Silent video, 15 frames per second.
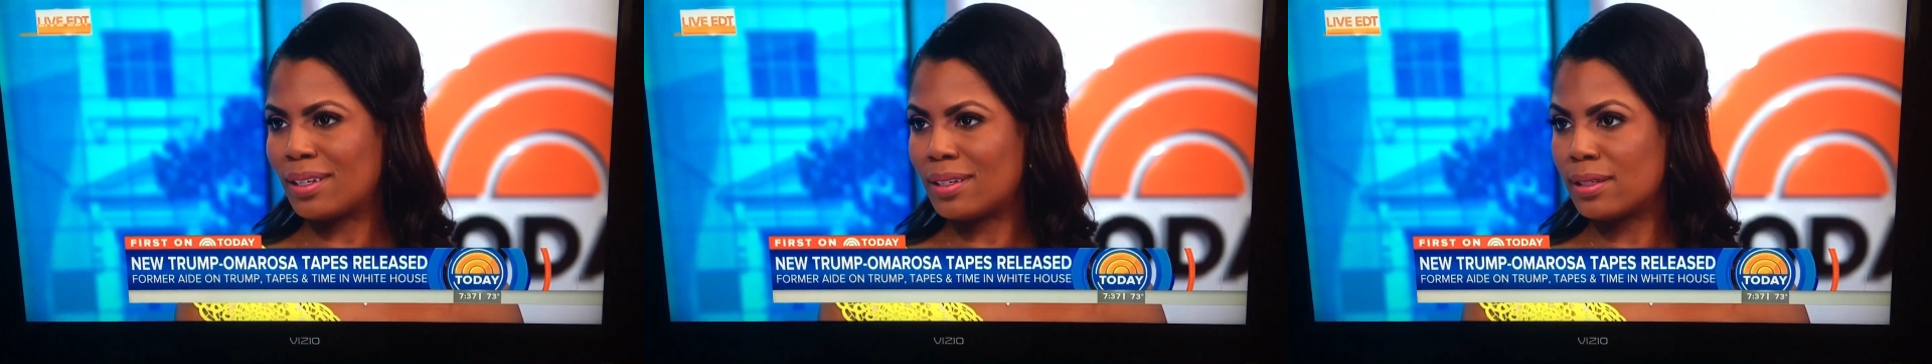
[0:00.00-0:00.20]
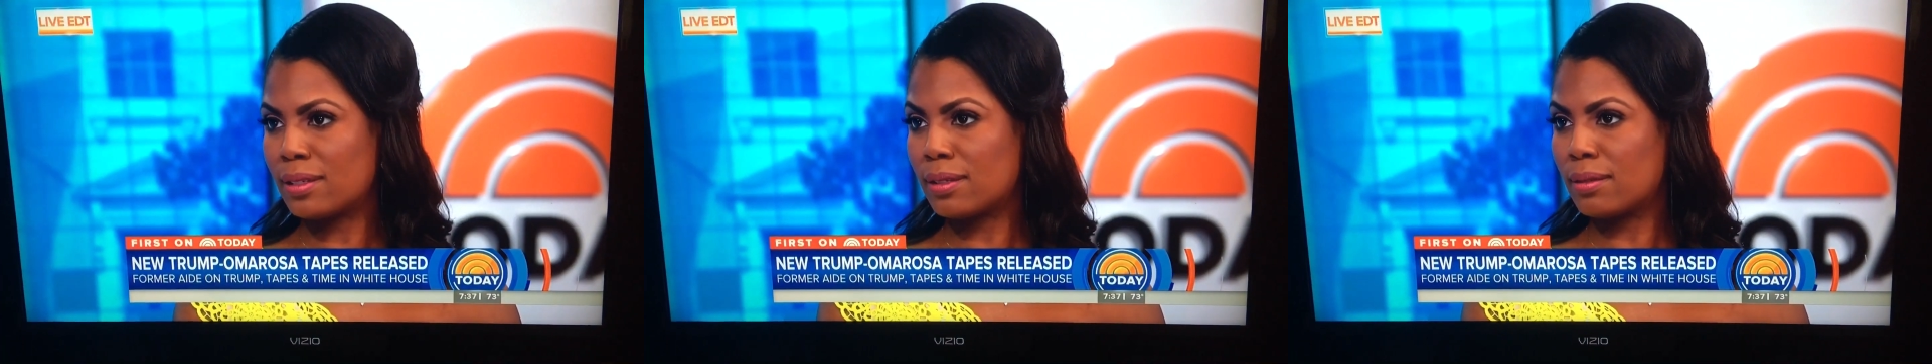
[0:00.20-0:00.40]

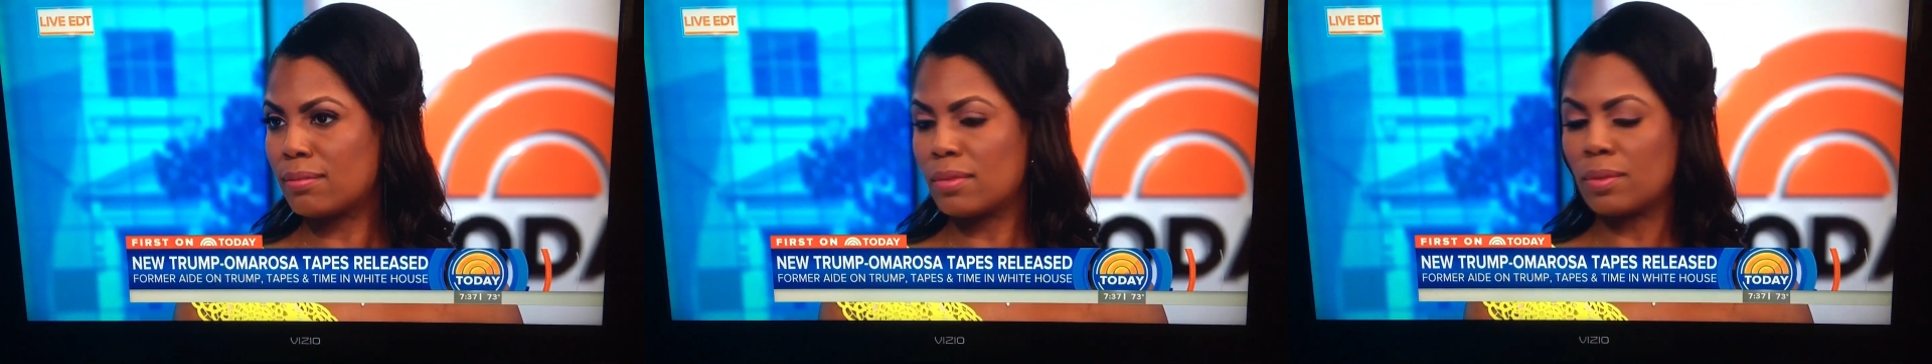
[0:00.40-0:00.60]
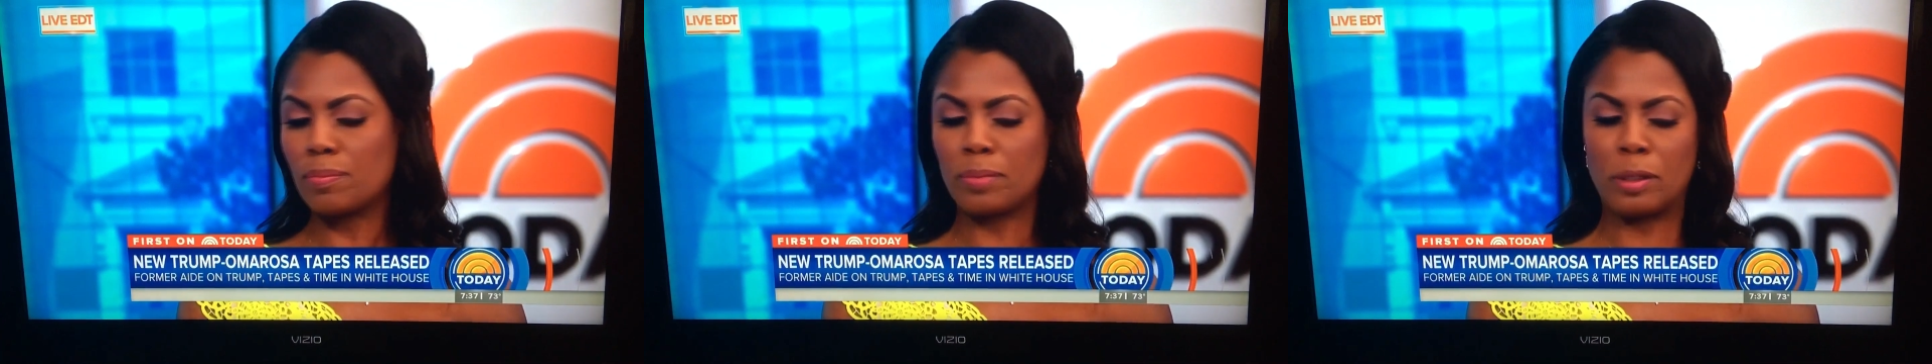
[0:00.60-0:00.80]
this,
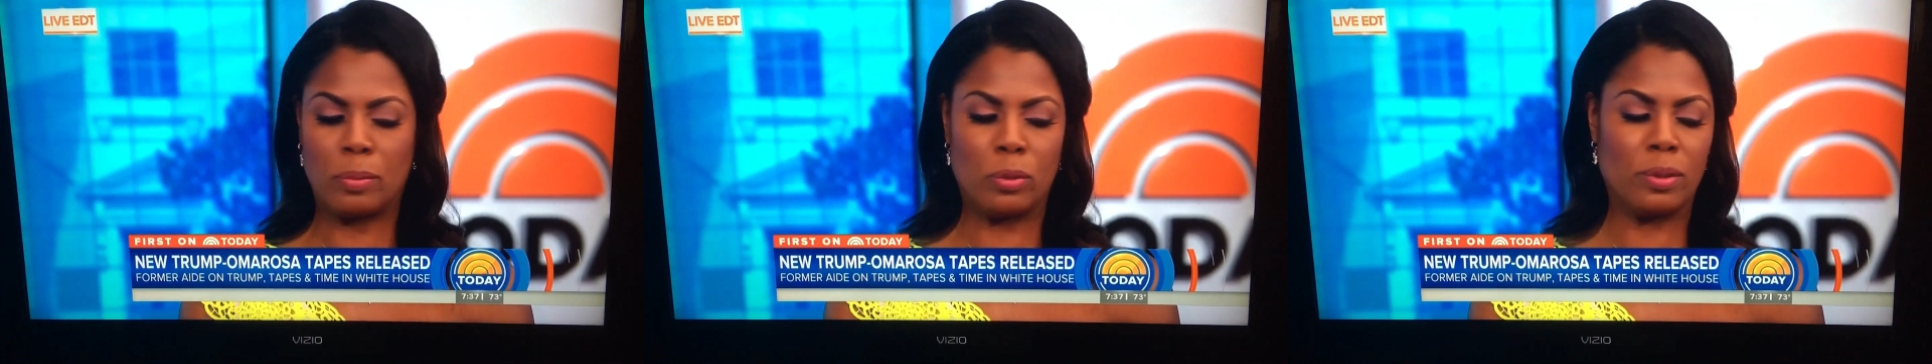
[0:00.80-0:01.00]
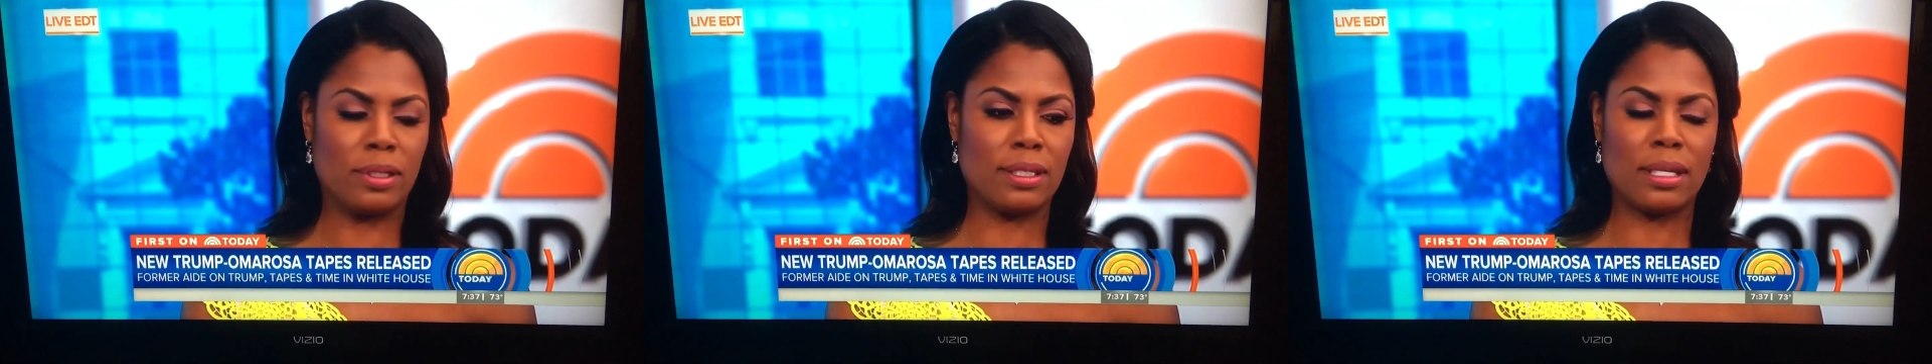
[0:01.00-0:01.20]

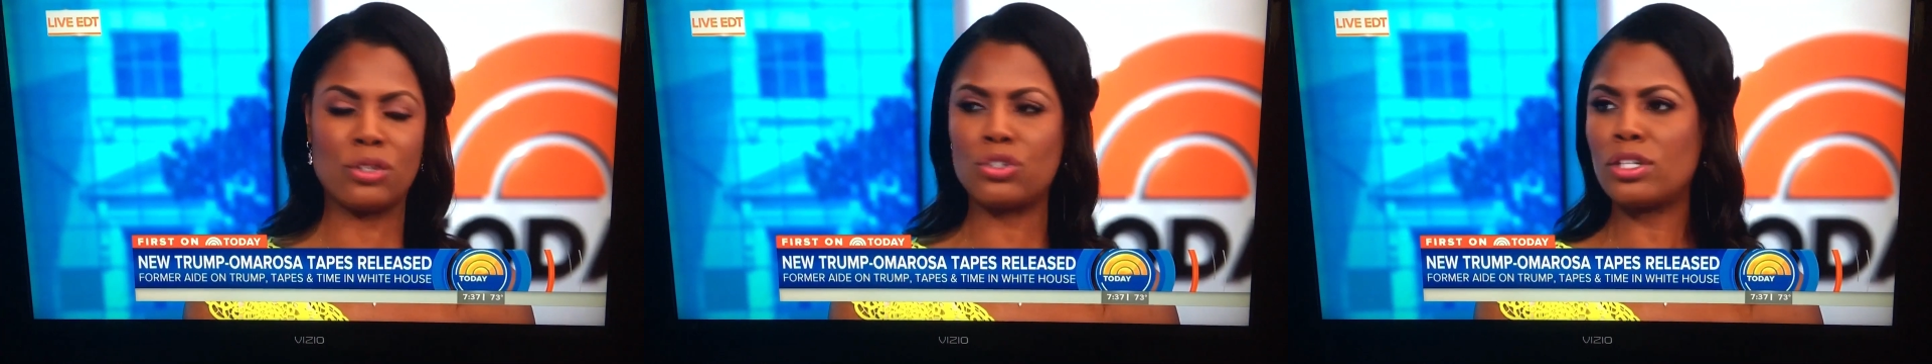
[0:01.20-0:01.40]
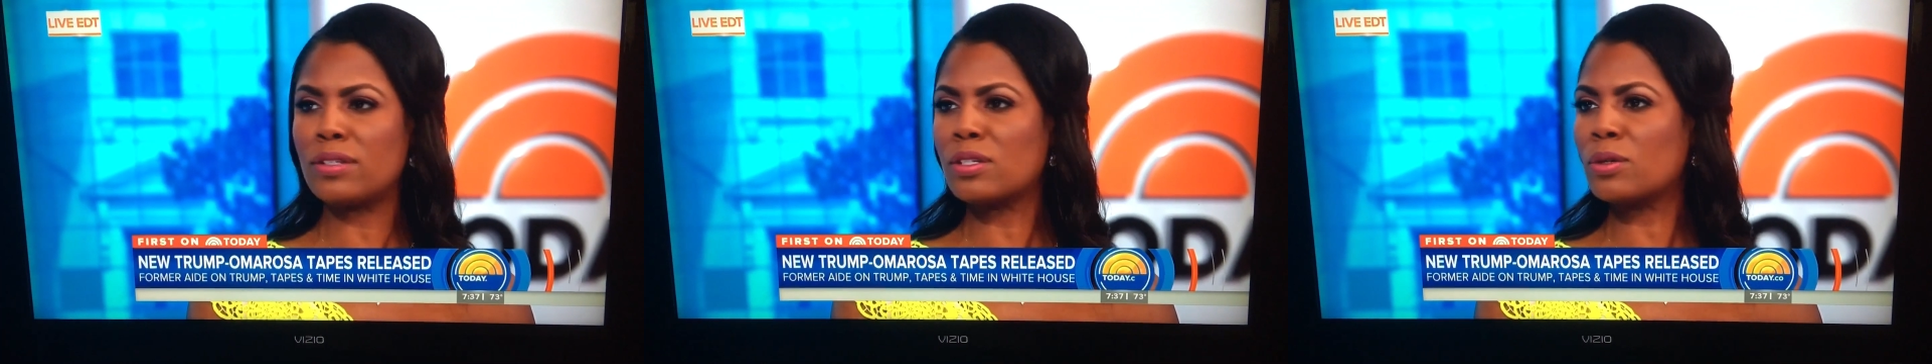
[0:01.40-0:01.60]
people would say
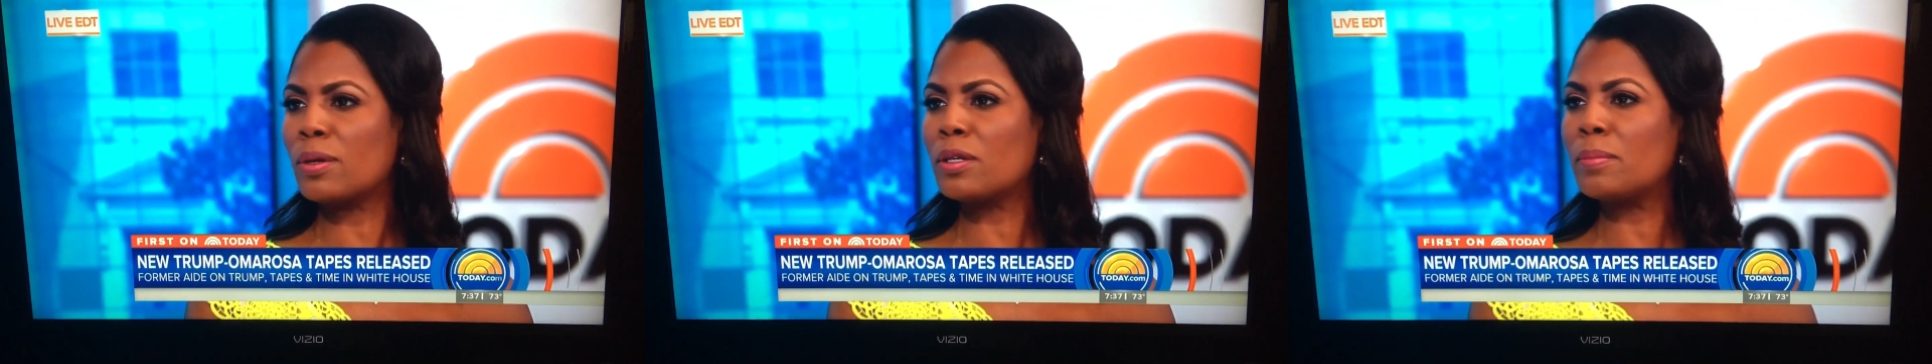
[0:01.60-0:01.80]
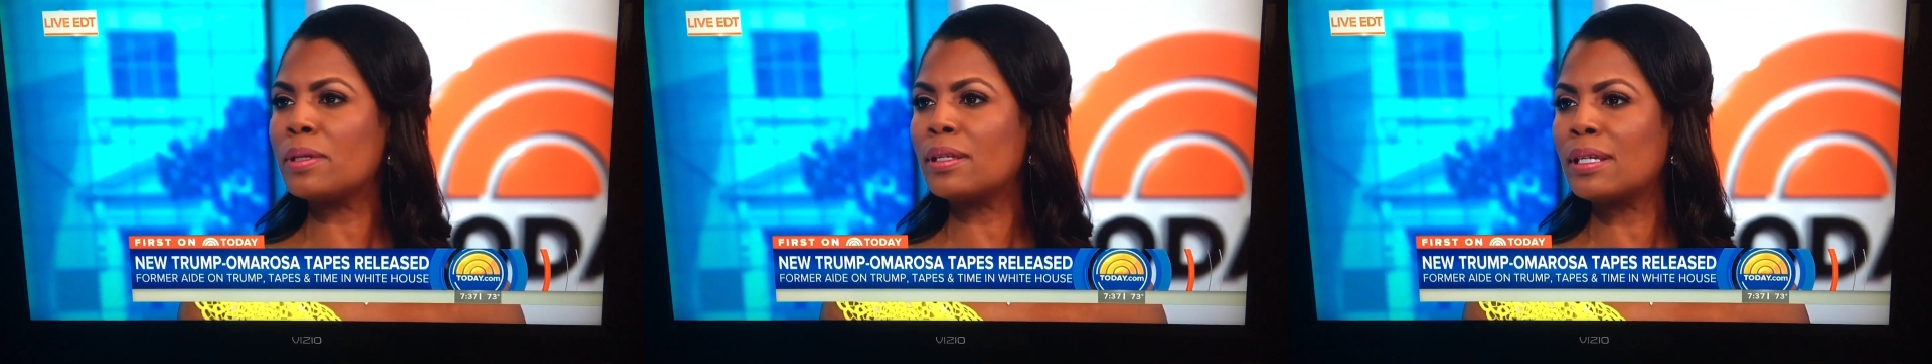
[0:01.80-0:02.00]
she has a
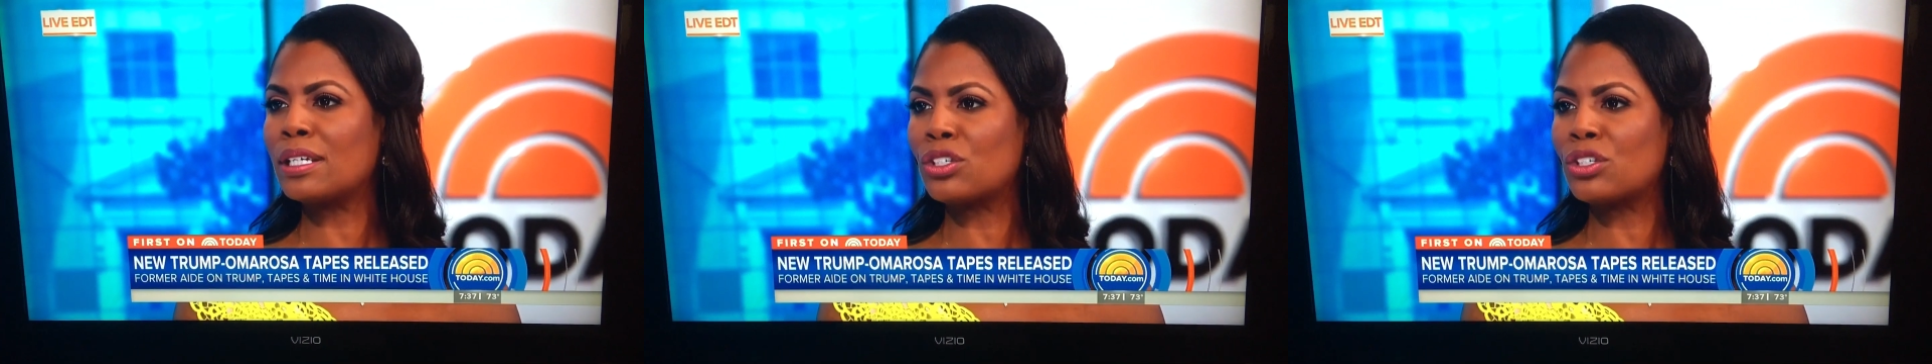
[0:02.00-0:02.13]
credibility